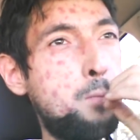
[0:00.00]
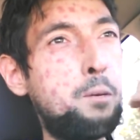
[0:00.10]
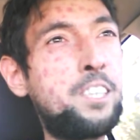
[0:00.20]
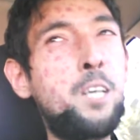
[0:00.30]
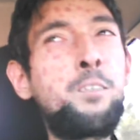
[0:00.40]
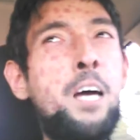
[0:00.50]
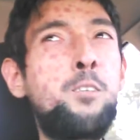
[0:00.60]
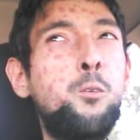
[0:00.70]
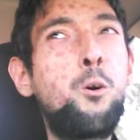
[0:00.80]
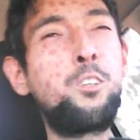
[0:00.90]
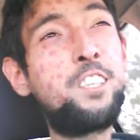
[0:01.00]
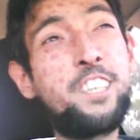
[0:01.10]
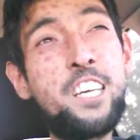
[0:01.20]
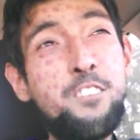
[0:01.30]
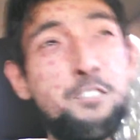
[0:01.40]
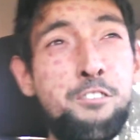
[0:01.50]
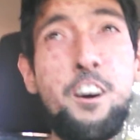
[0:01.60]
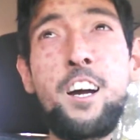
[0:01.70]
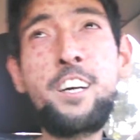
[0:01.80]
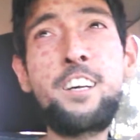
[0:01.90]
But sometimes the world doesn't give a
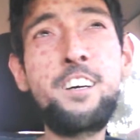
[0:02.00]
fuck.